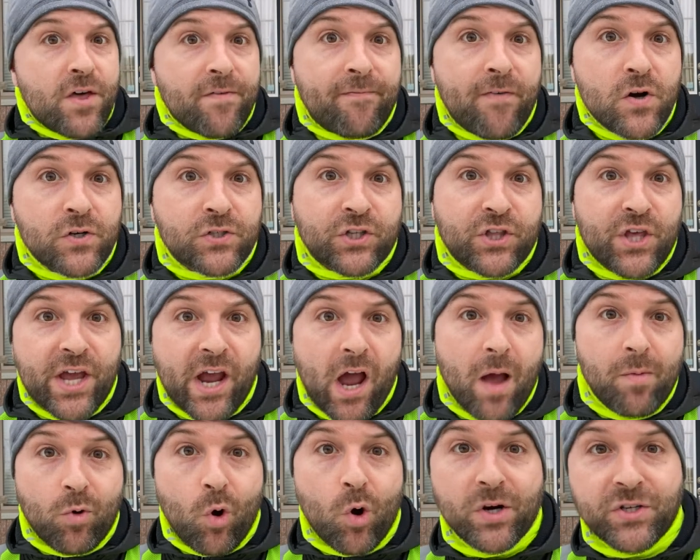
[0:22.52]
first thing
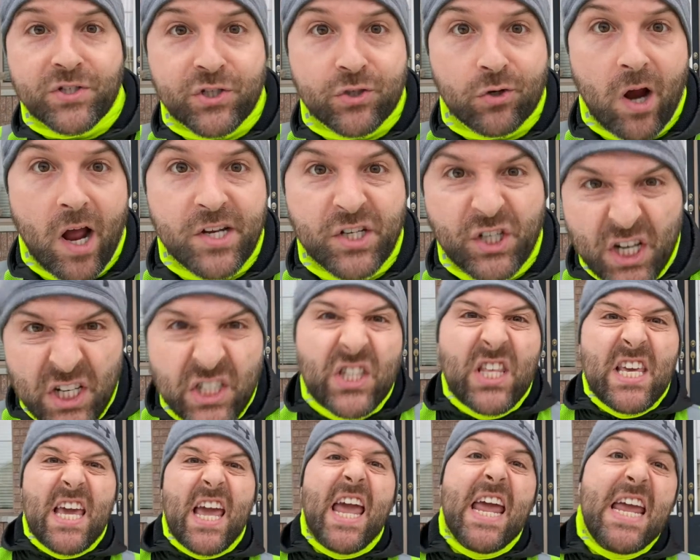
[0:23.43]
I'm going to stretch is
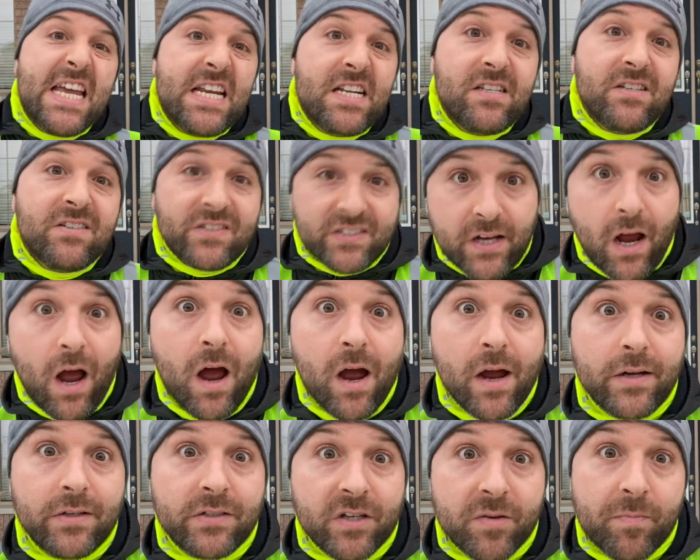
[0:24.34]
the
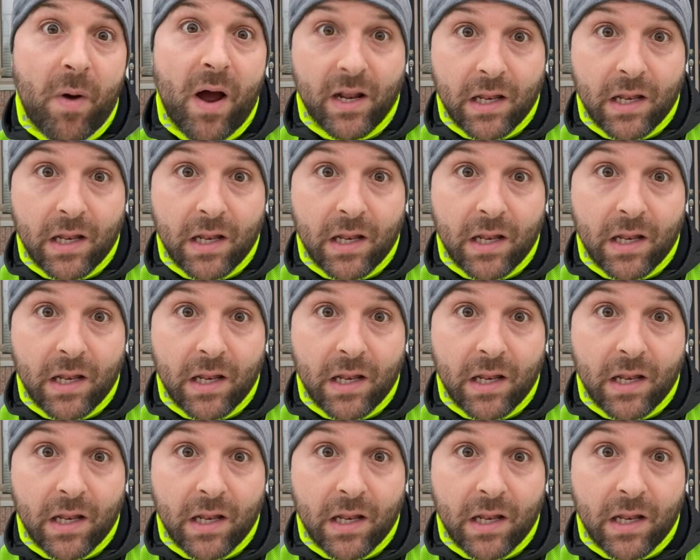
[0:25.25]
insides of my